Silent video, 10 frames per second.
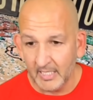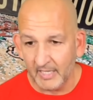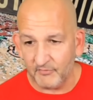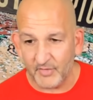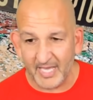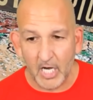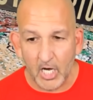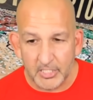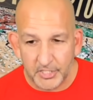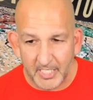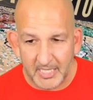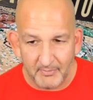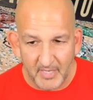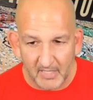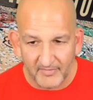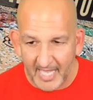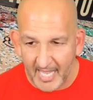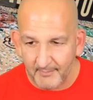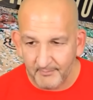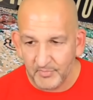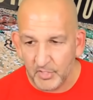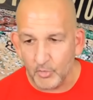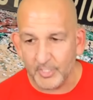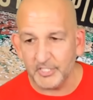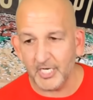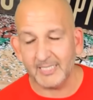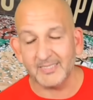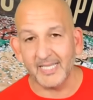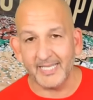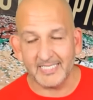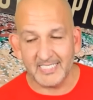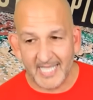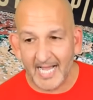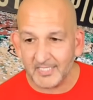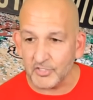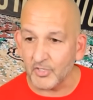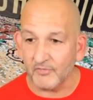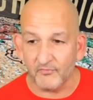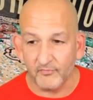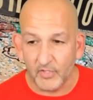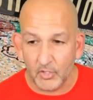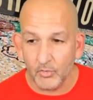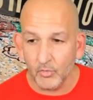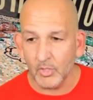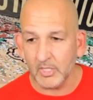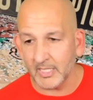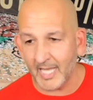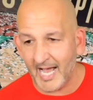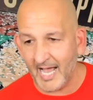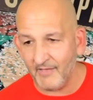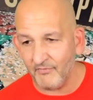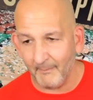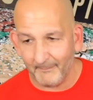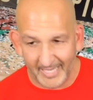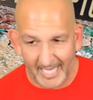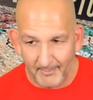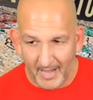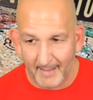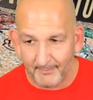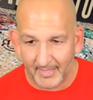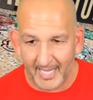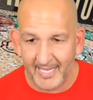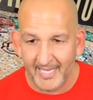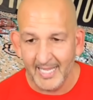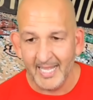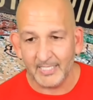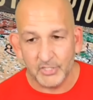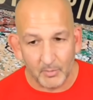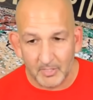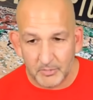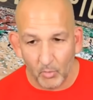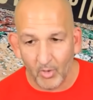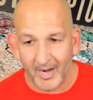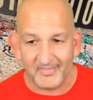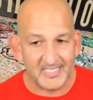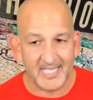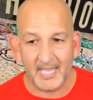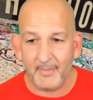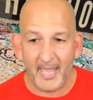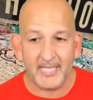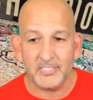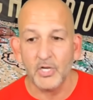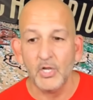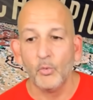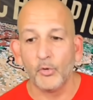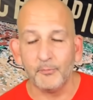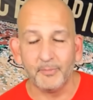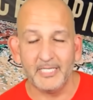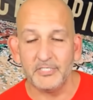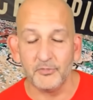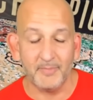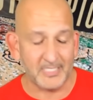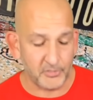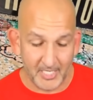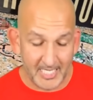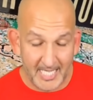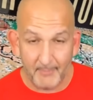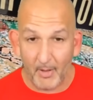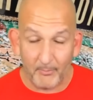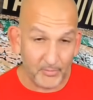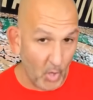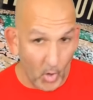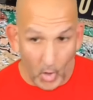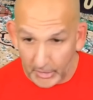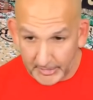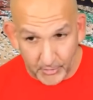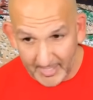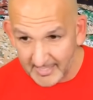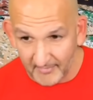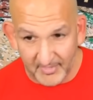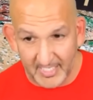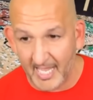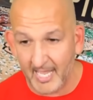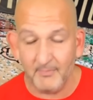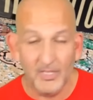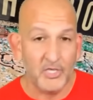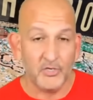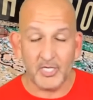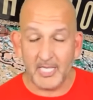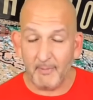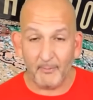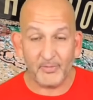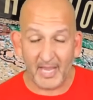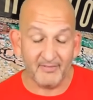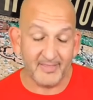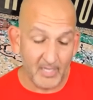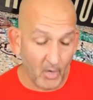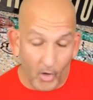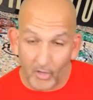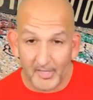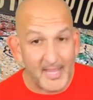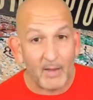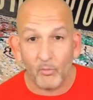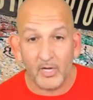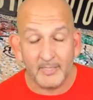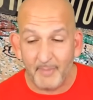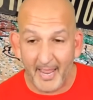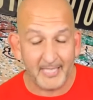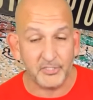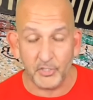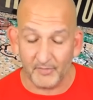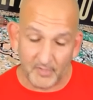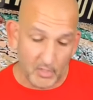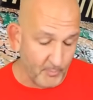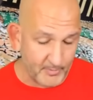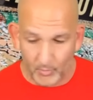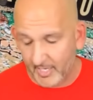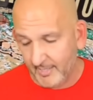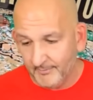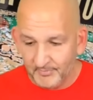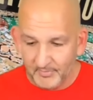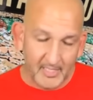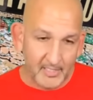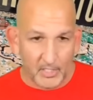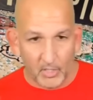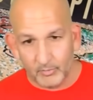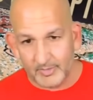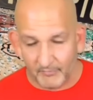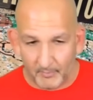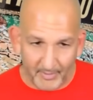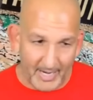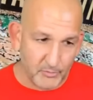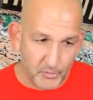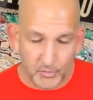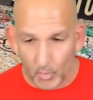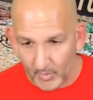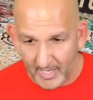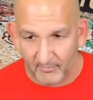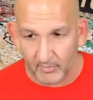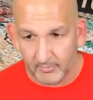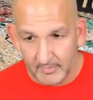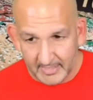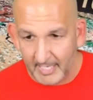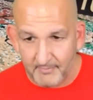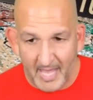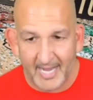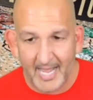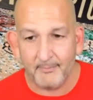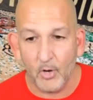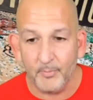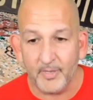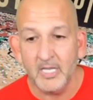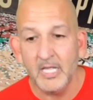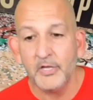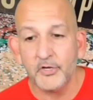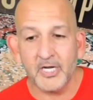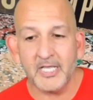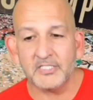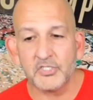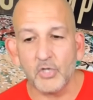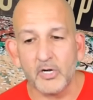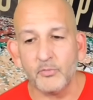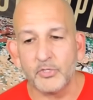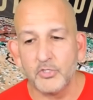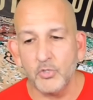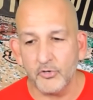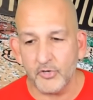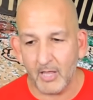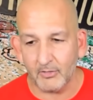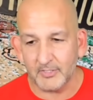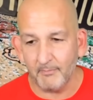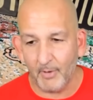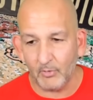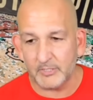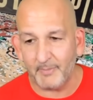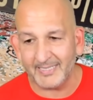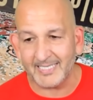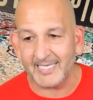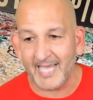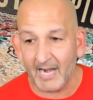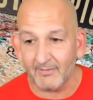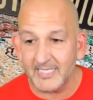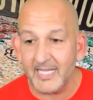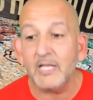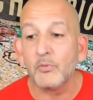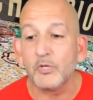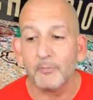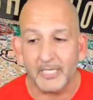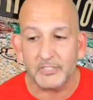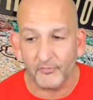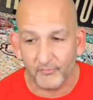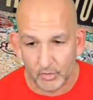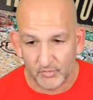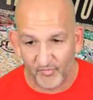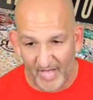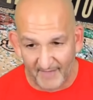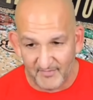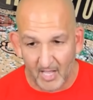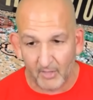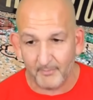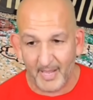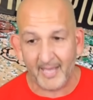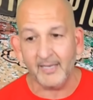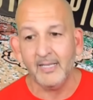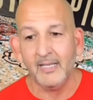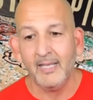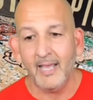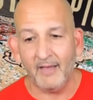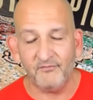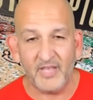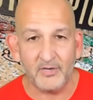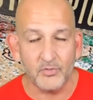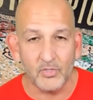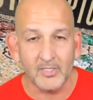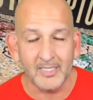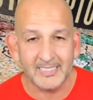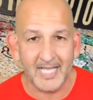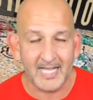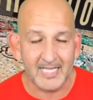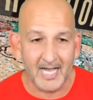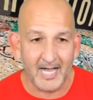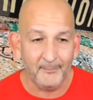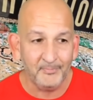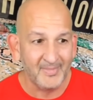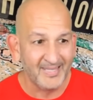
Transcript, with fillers: If you get a hunch in the middle of a game, you can check out the latest stats. You can view live play by play and so much more on the same page where you place your bets. You can keep up with all the trends of the game. You can keep up with everything all on that one page. So you don't have to go between, you know, different browsers or whatever. Keep that app open. You're going to get started with $200 in bonus bets guaranteed when you place your first $5 bet at fanduel.com.